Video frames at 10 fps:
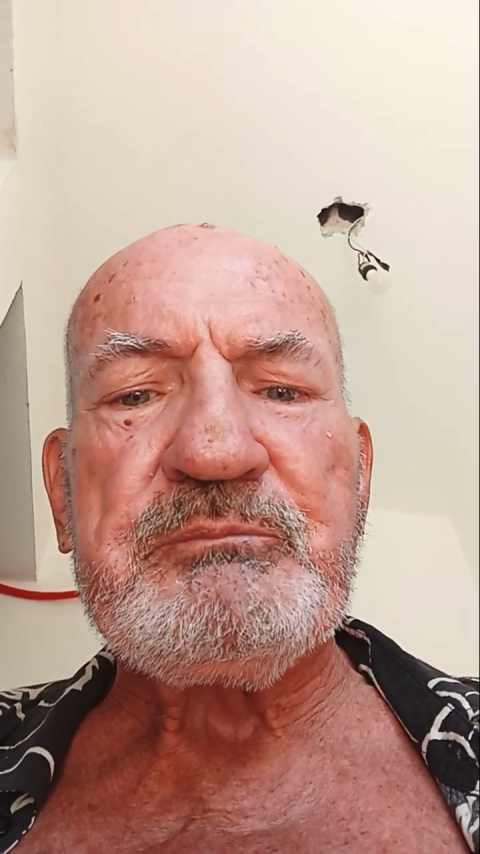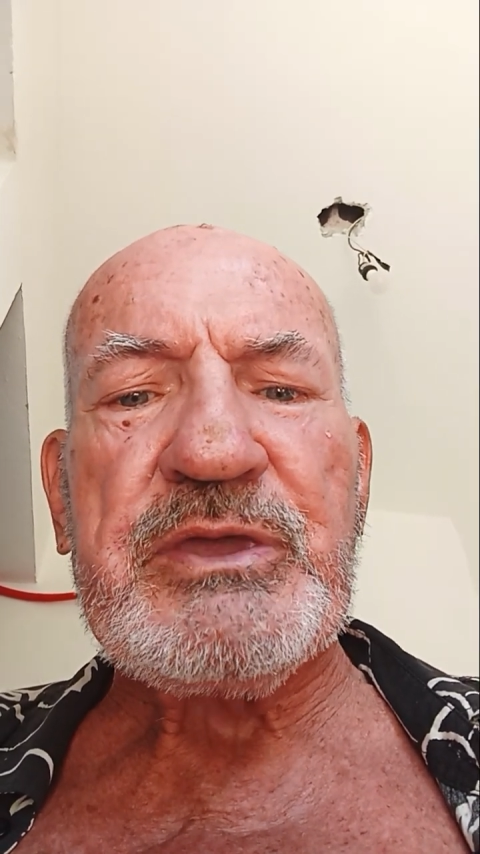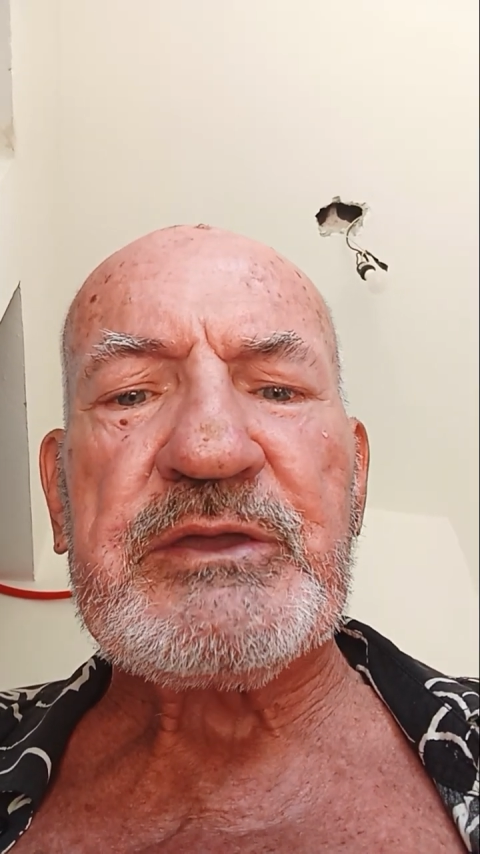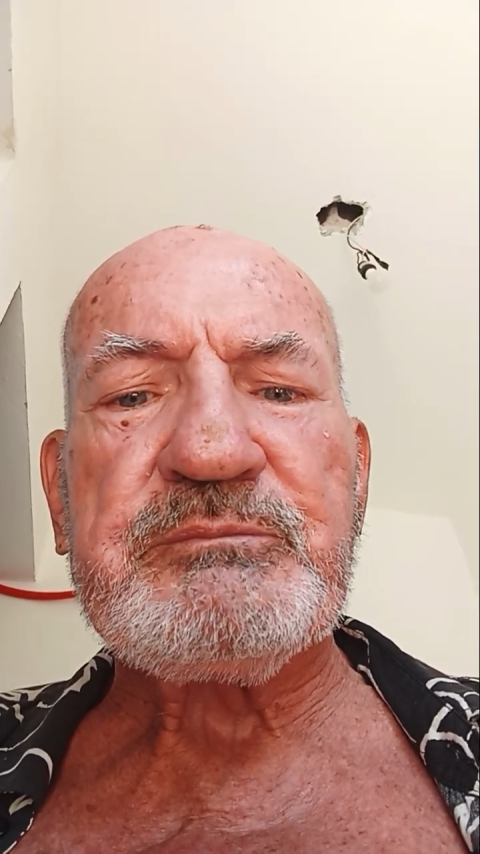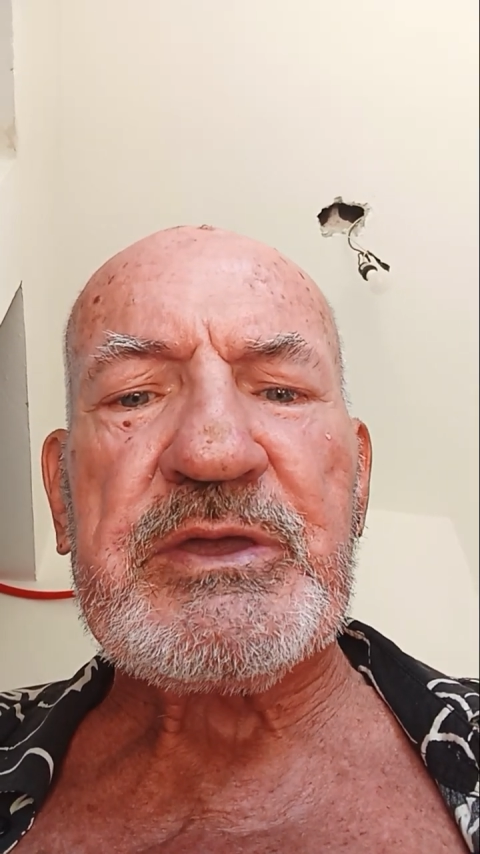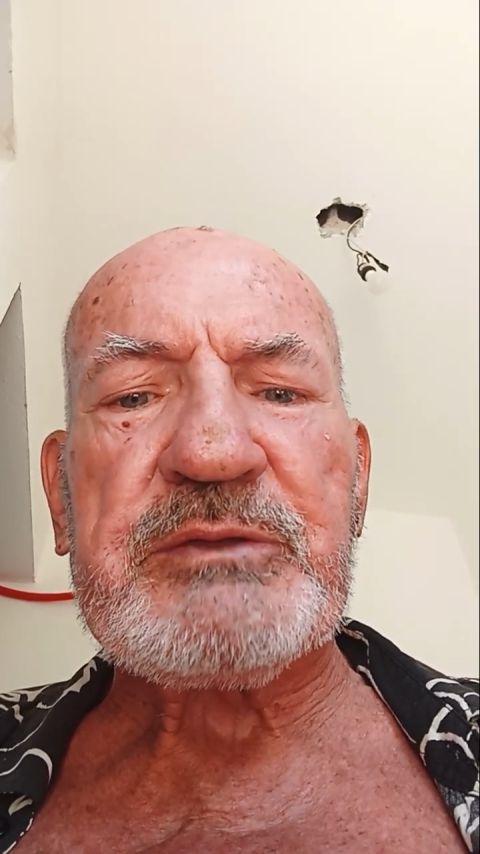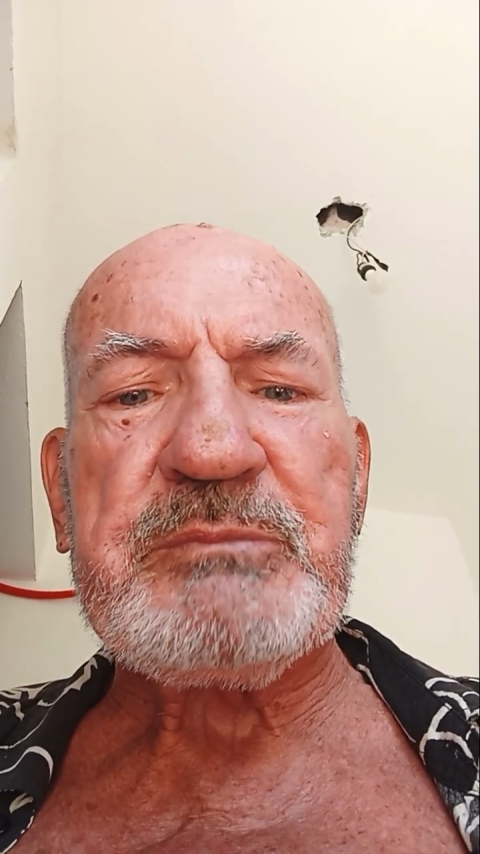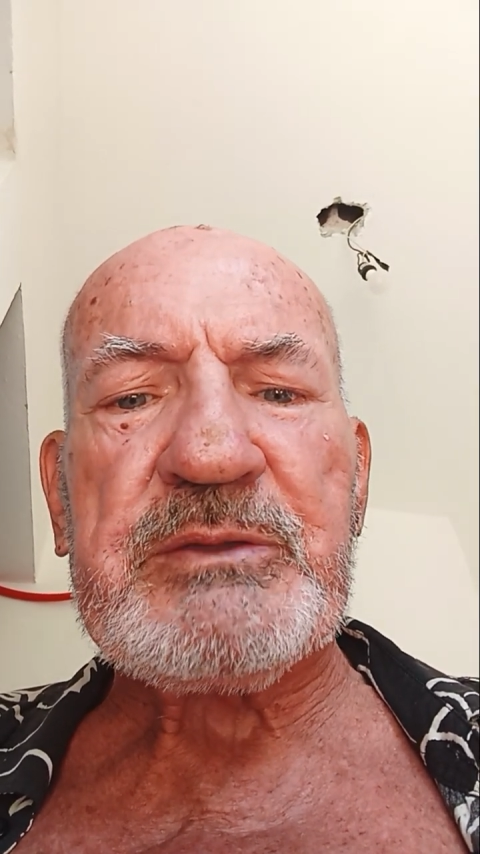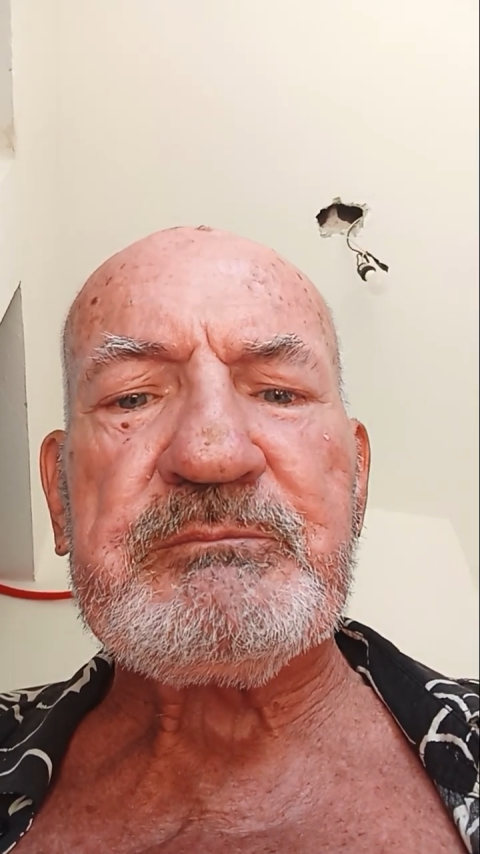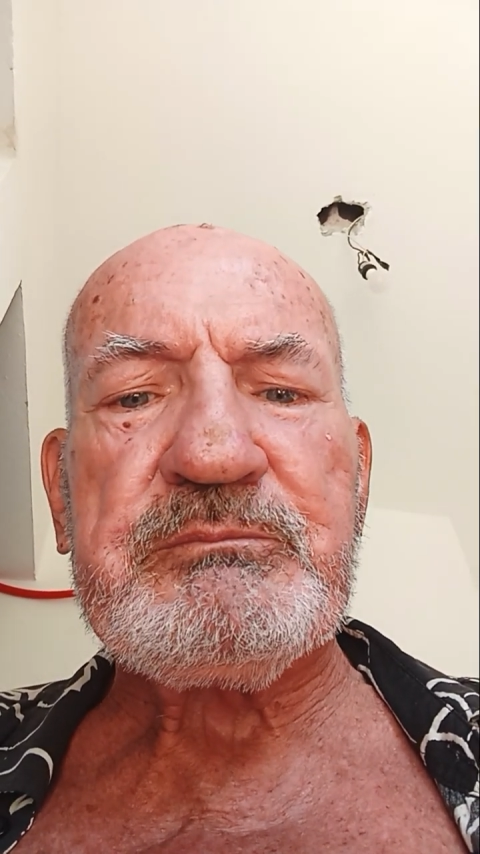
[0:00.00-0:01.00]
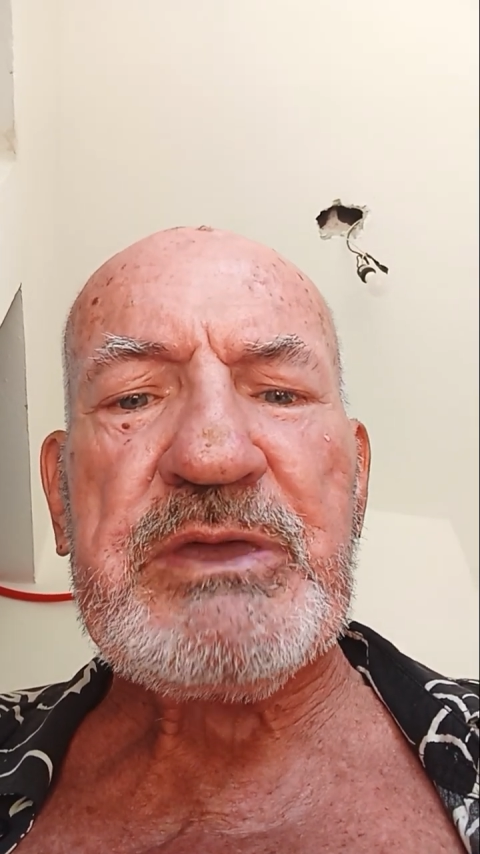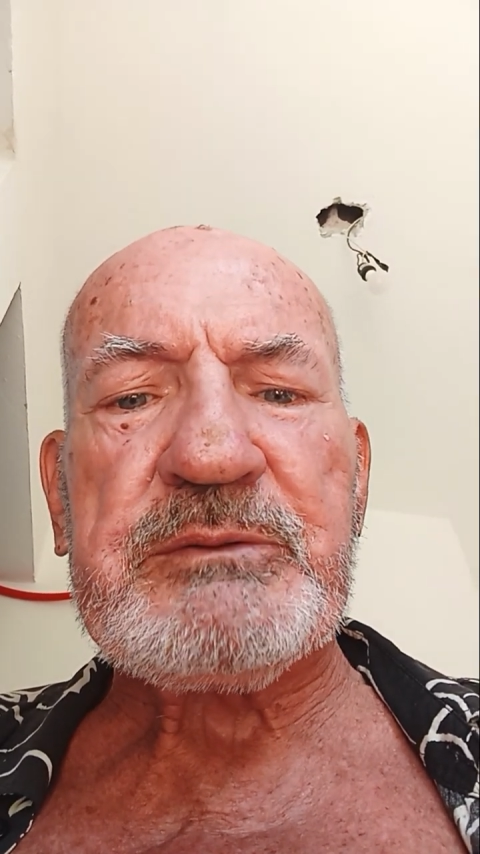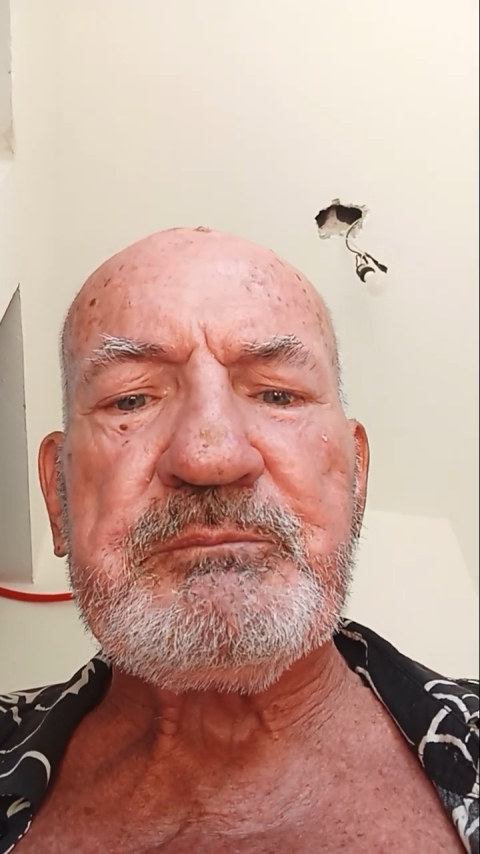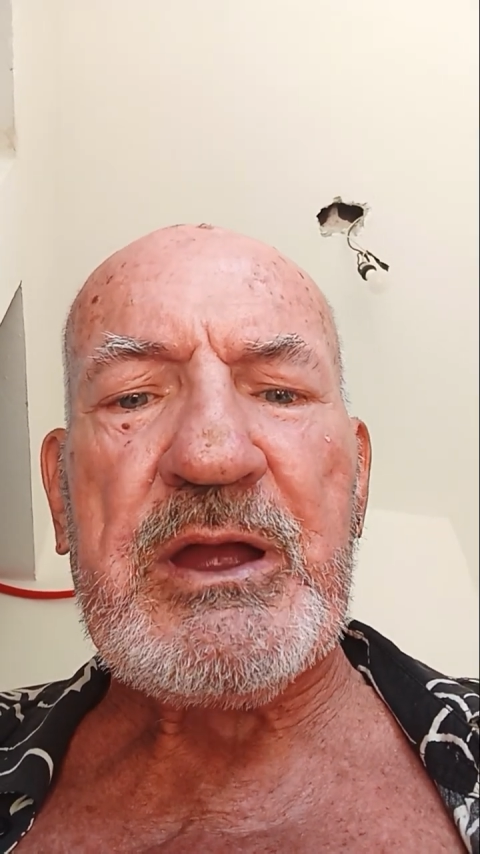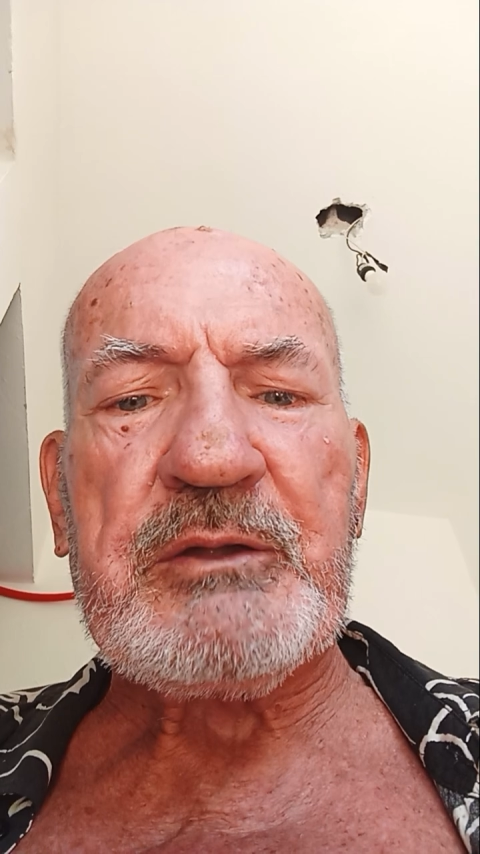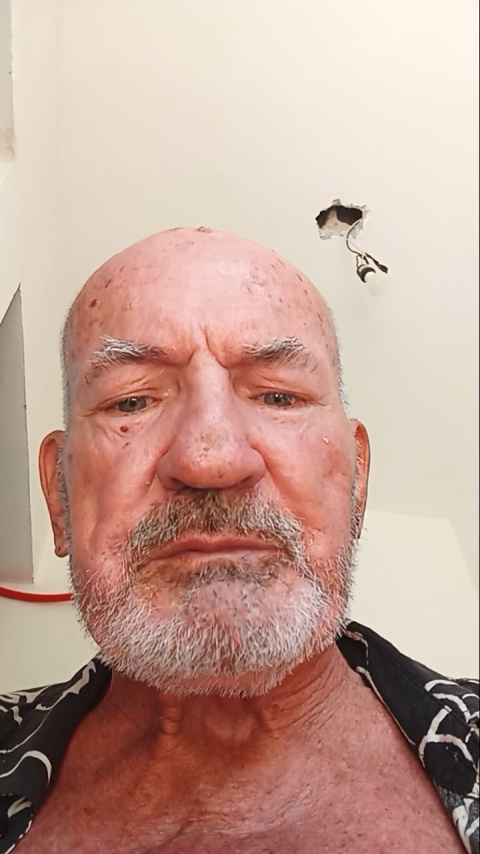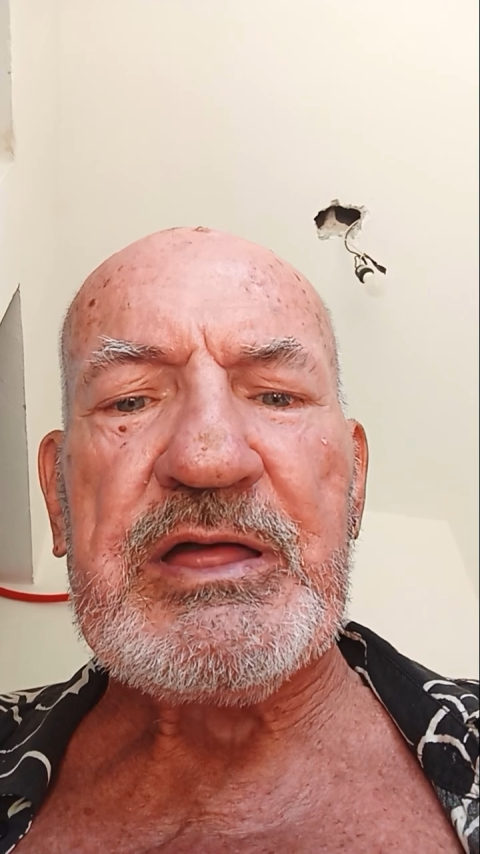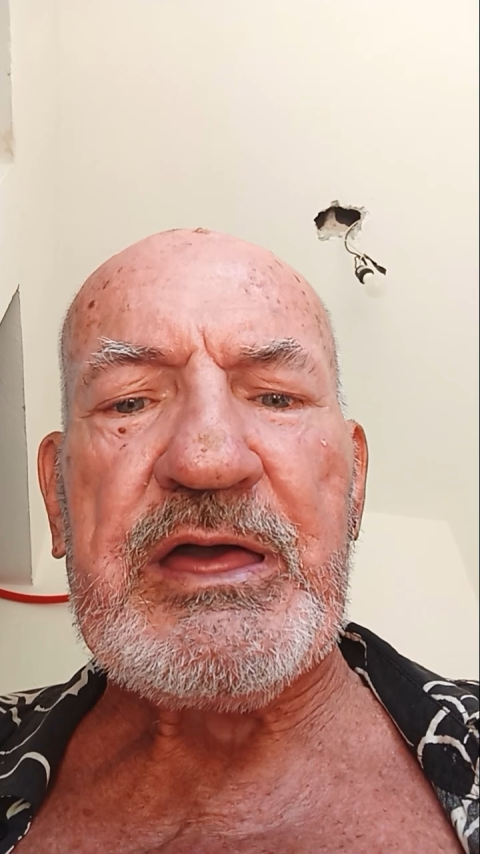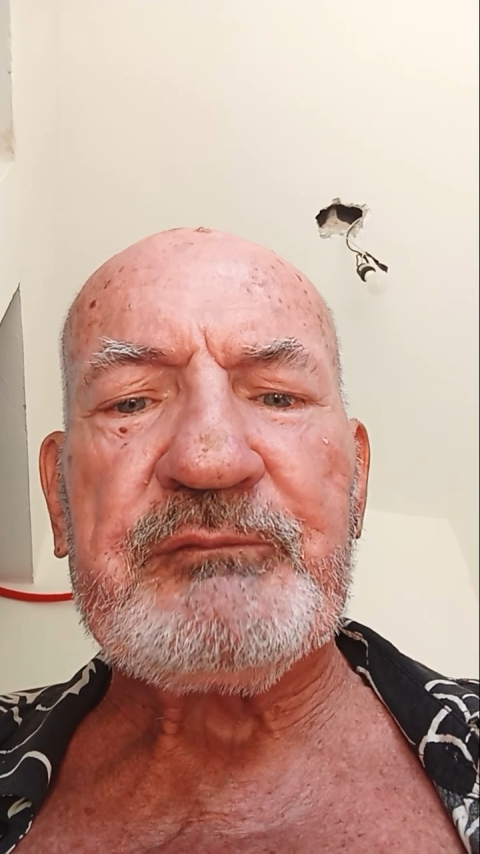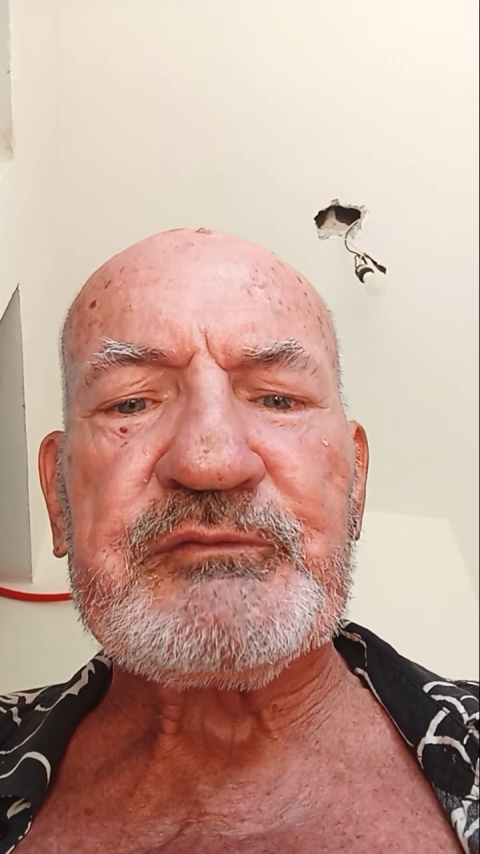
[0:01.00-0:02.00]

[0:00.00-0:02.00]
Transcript: big part of my life,